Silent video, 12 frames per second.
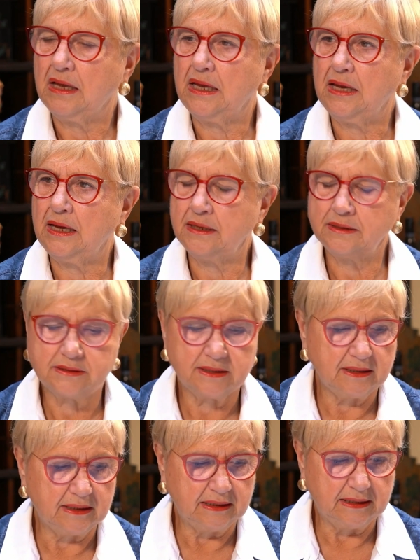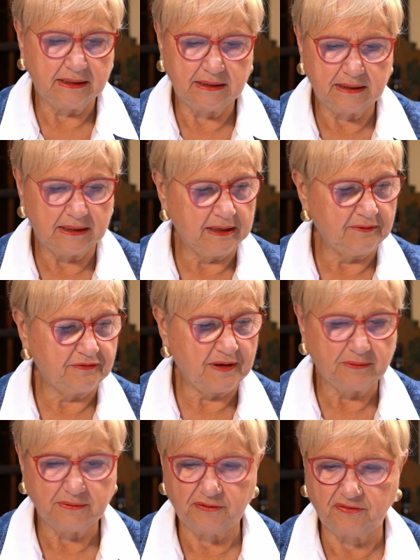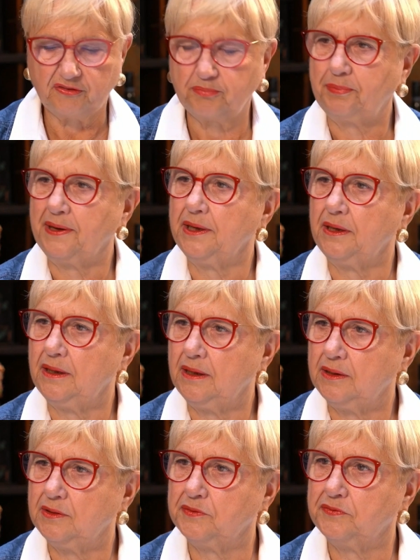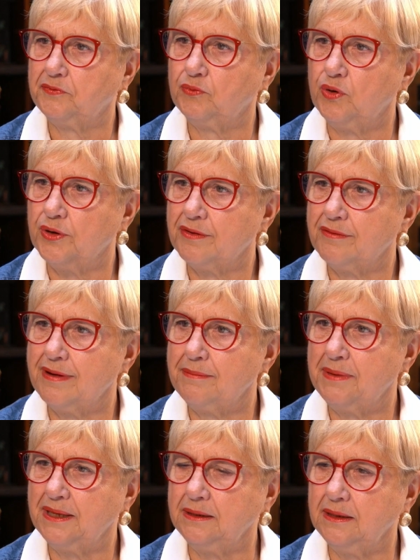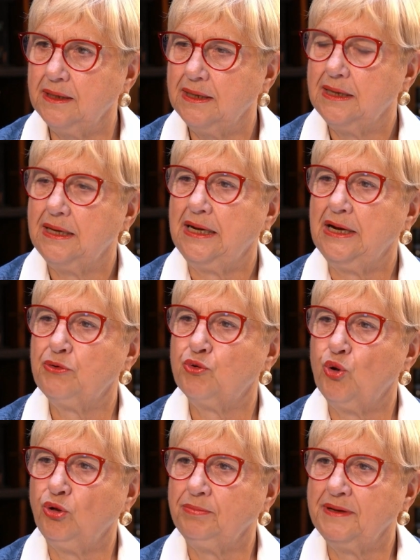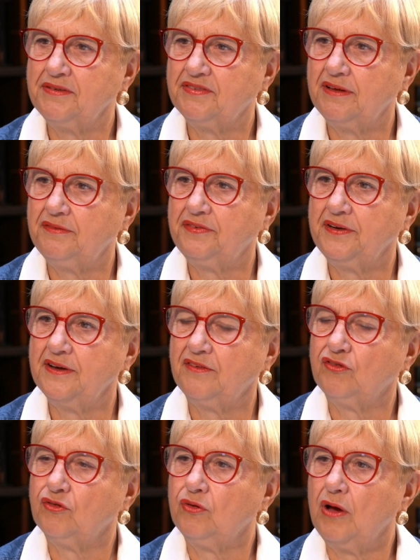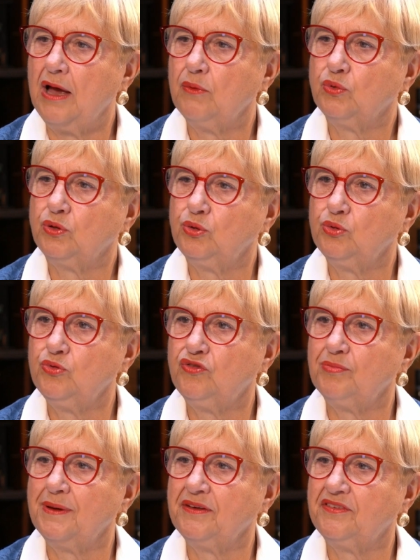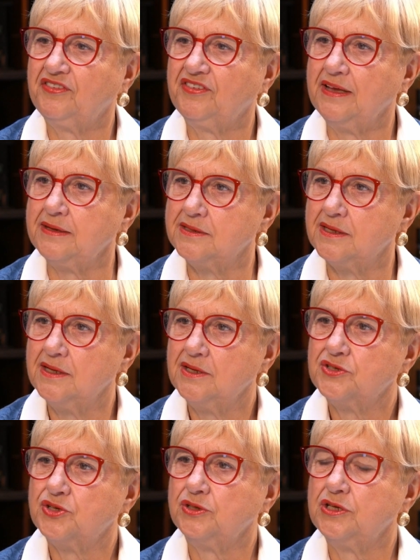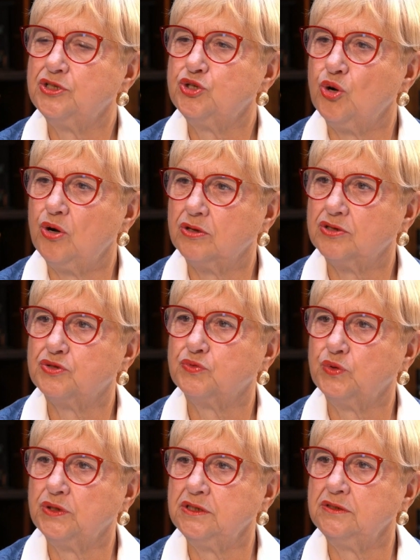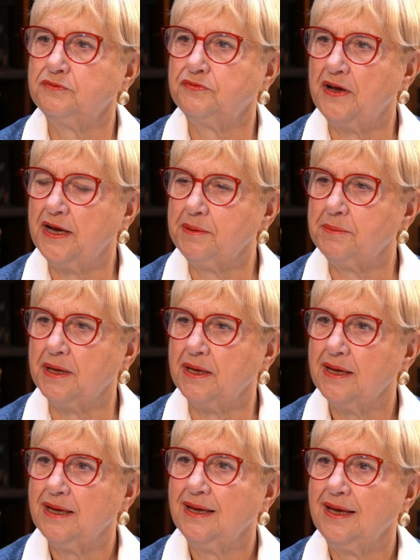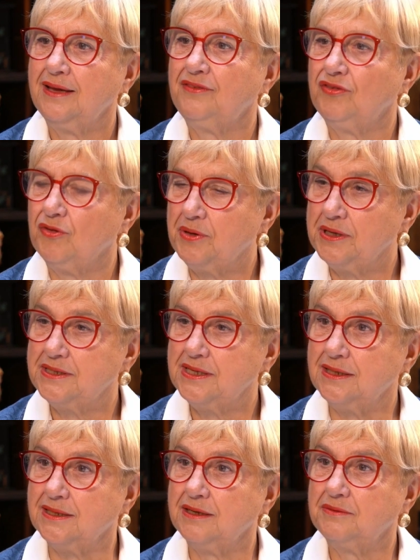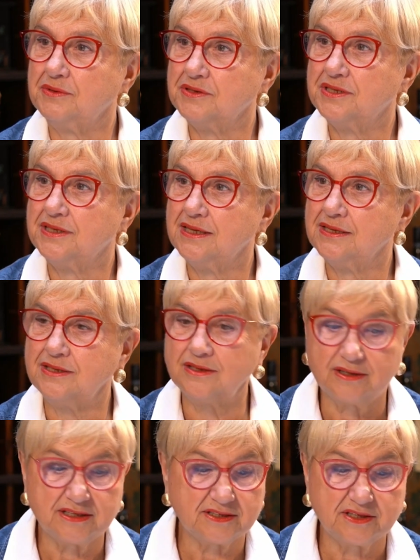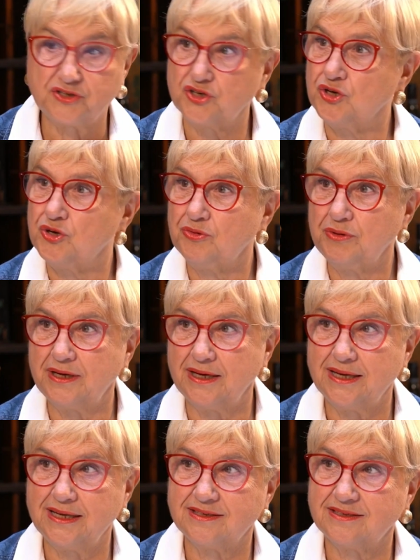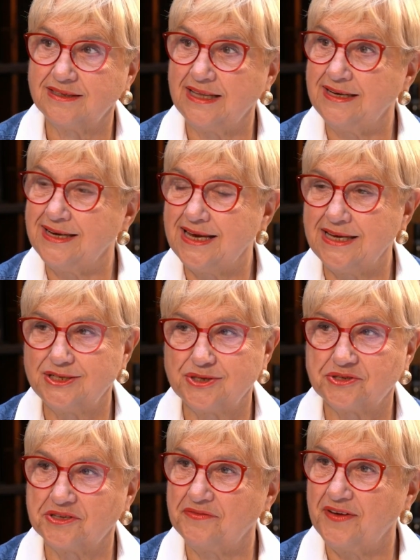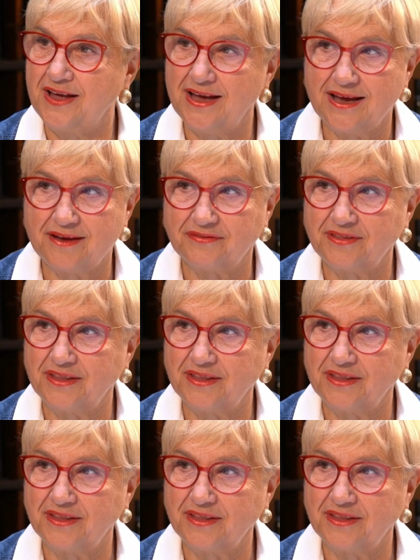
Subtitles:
And I found this puddle of water and mud. I rolled myself in it so I would lose my scent, so the dogs wouldn't find me. And so he did. It was, you know, his ingenuity, the need to survive.